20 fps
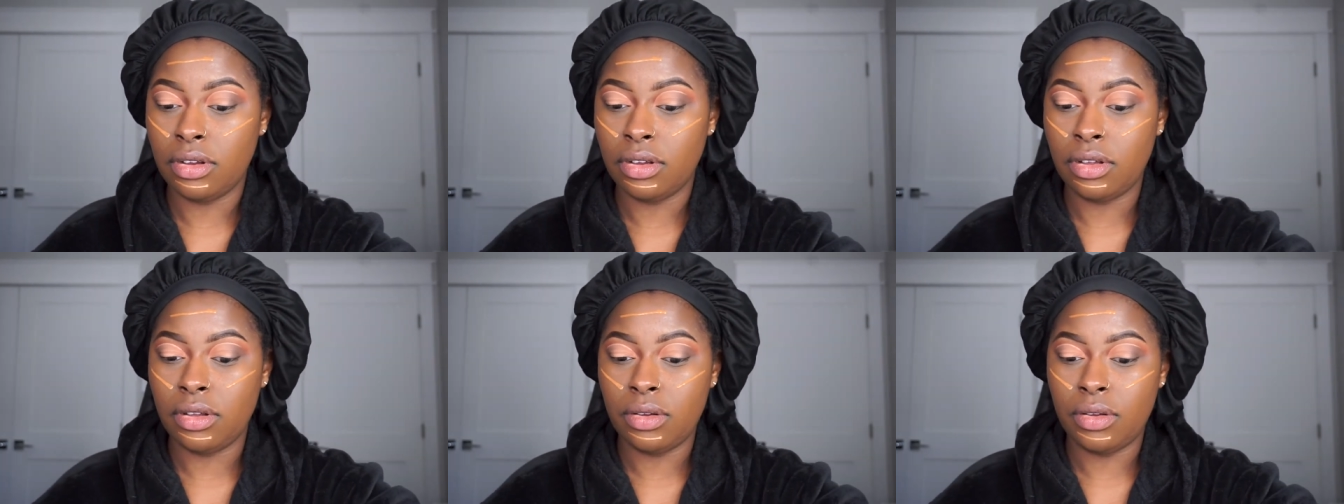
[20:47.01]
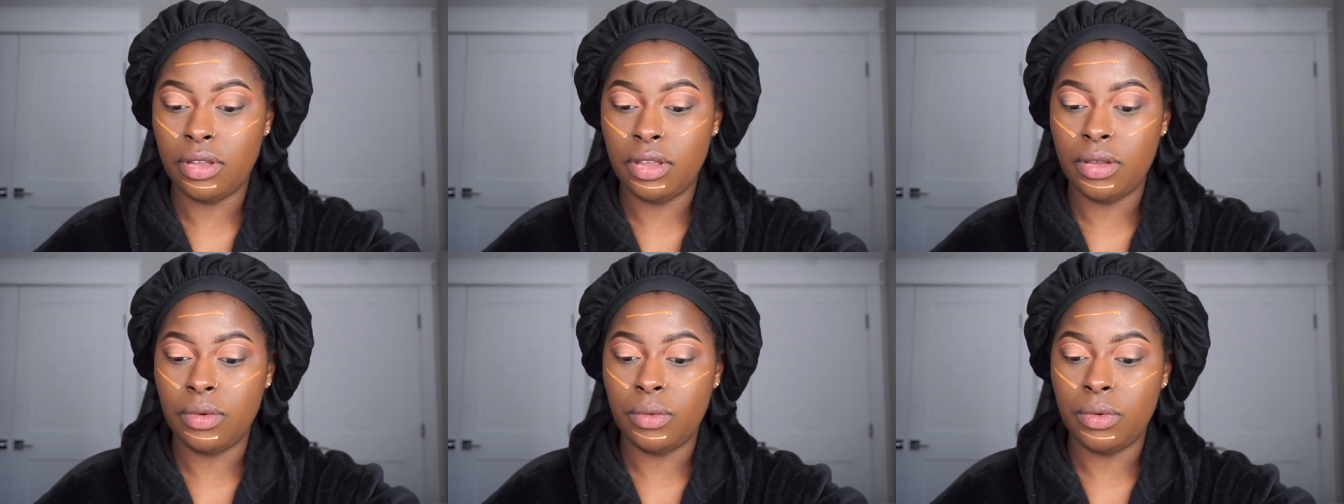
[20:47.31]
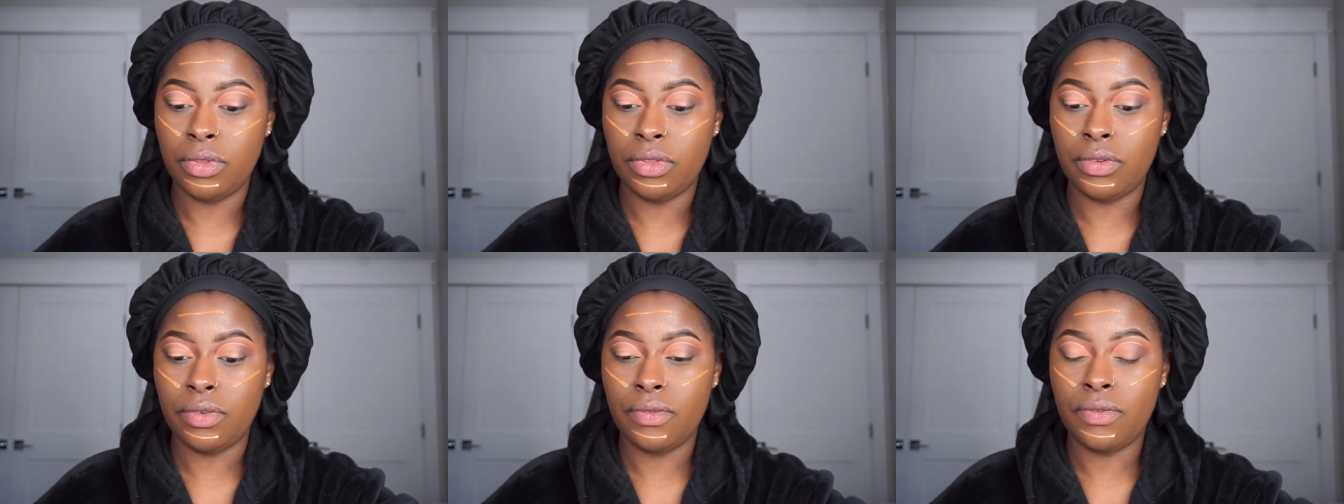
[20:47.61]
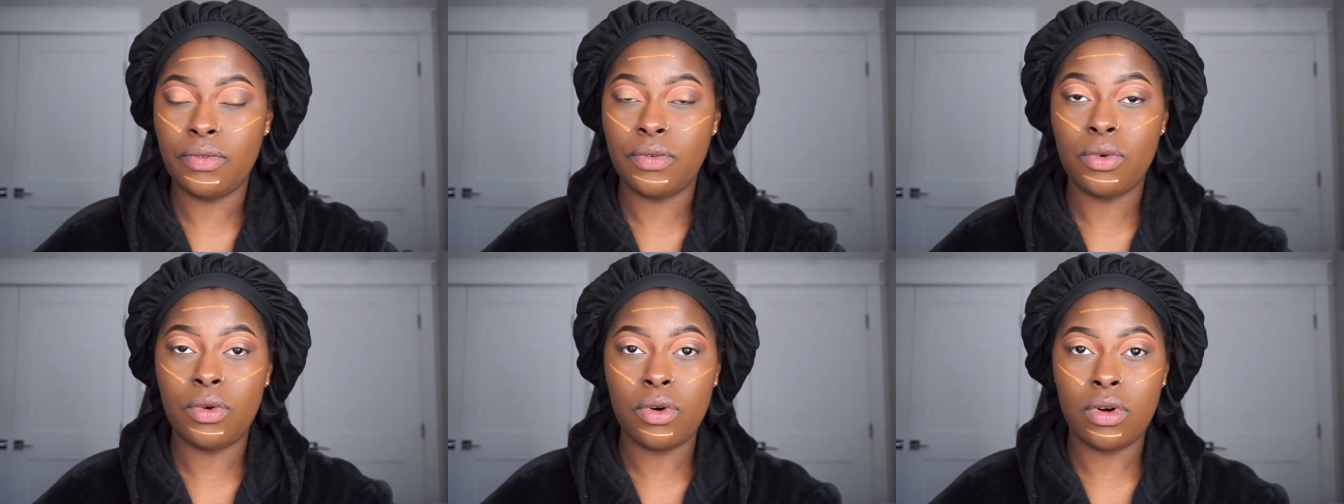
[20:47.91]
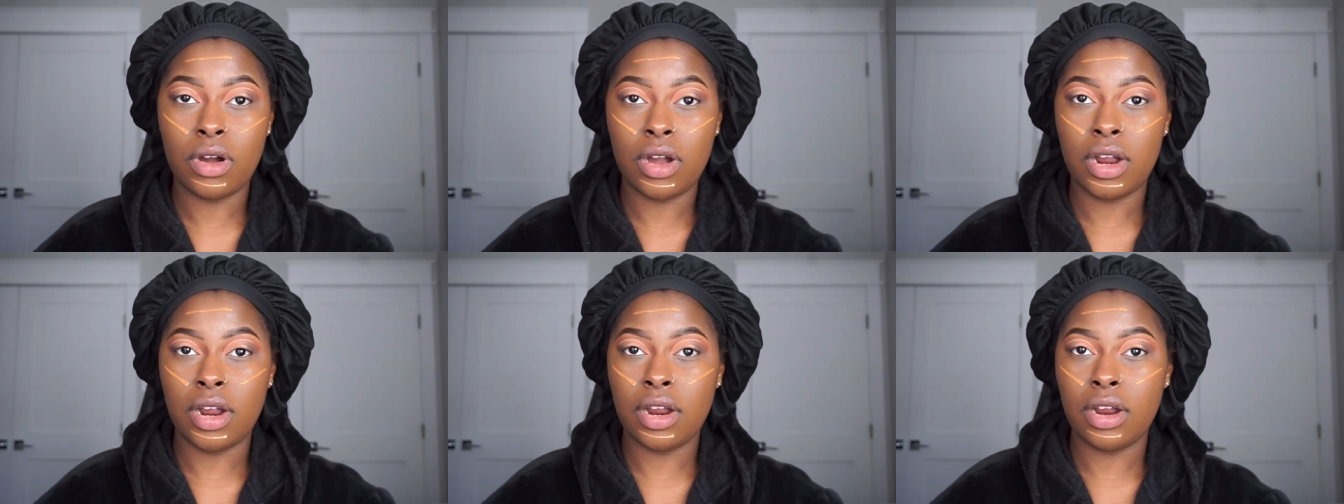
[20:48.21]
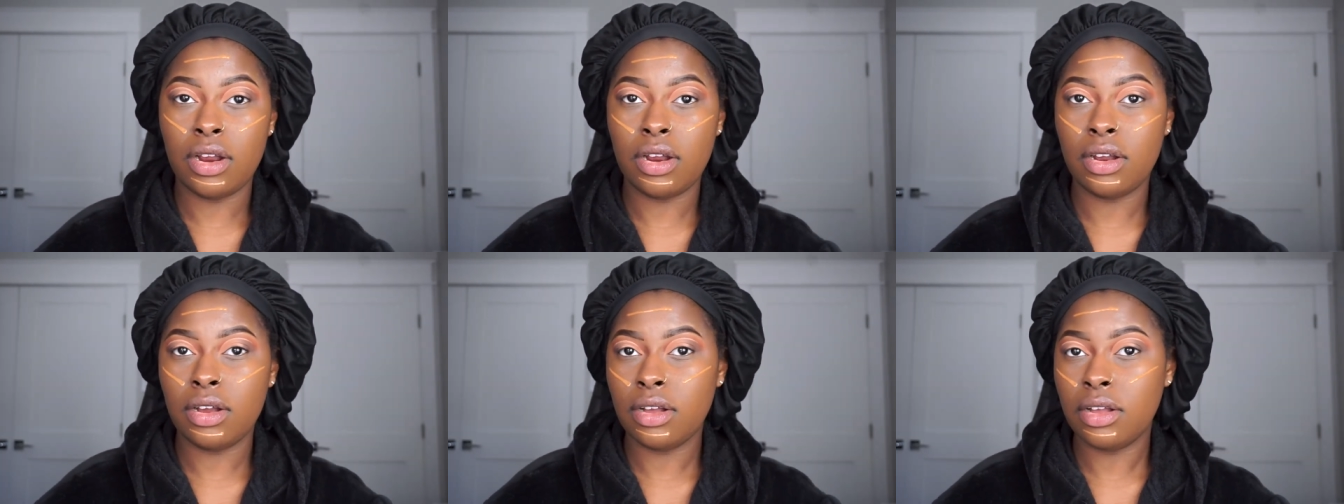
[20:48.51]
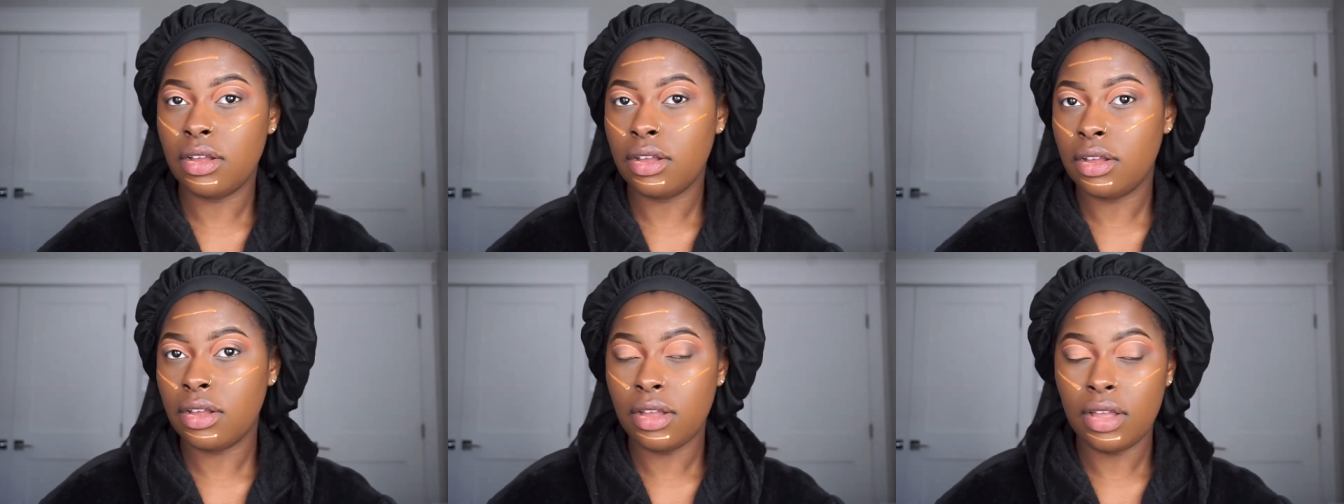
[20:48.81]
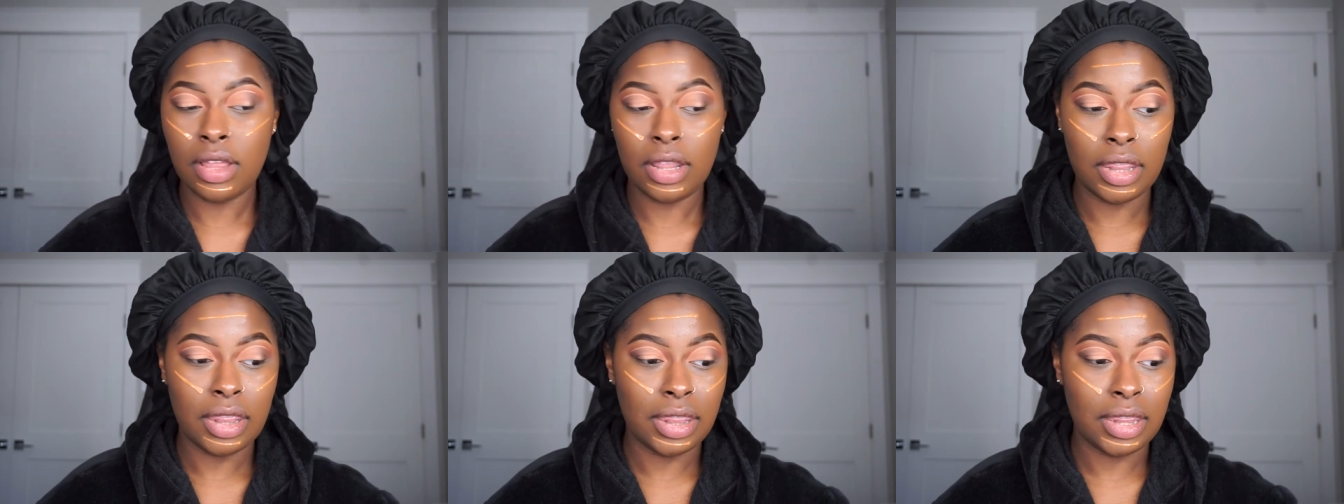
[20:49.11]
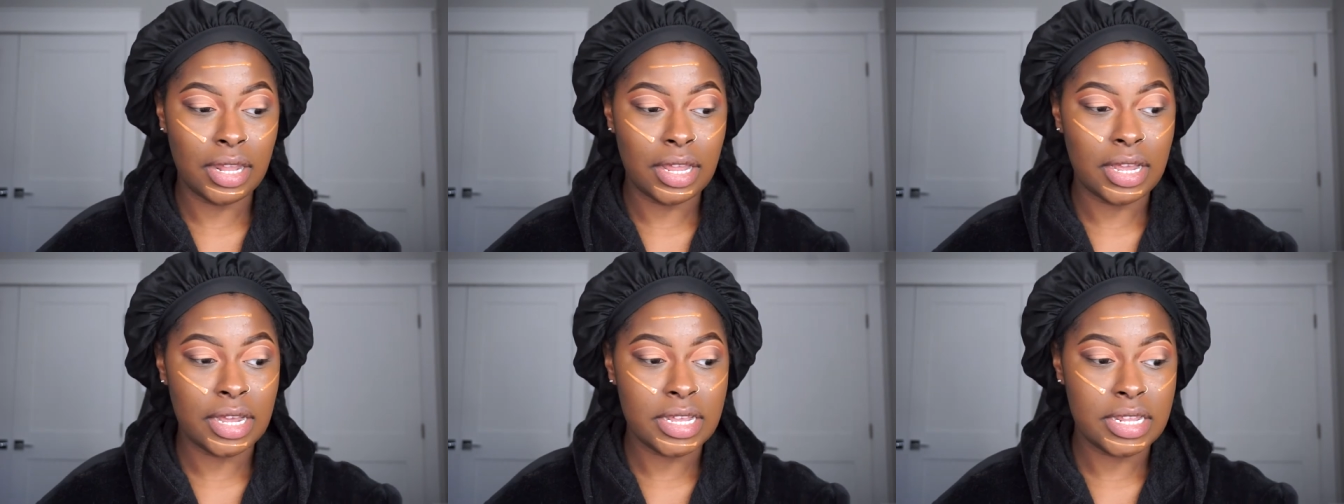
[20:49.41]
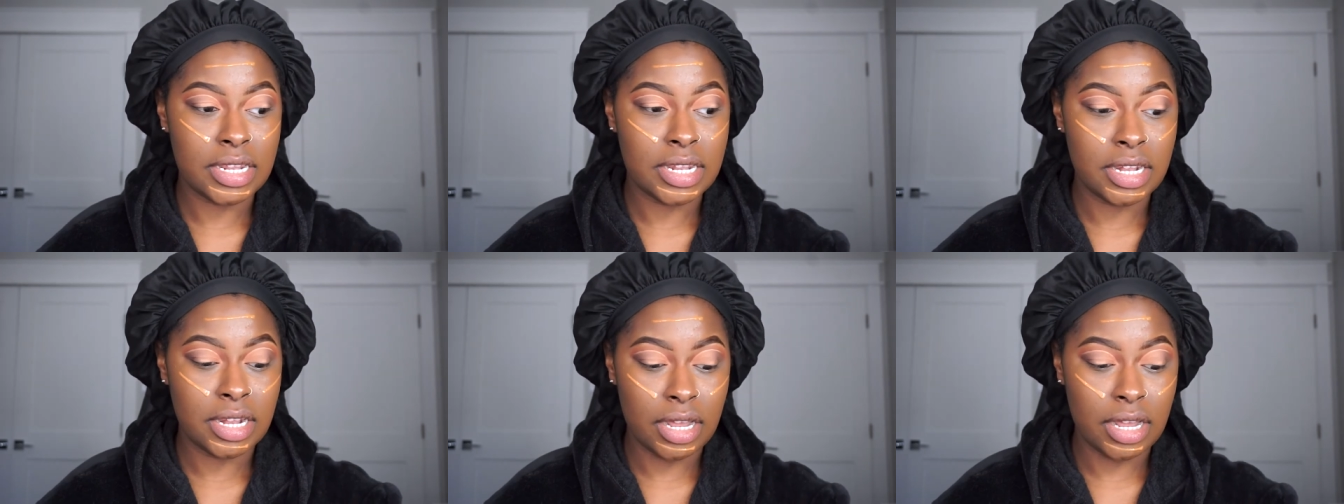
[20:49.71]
go in with four lines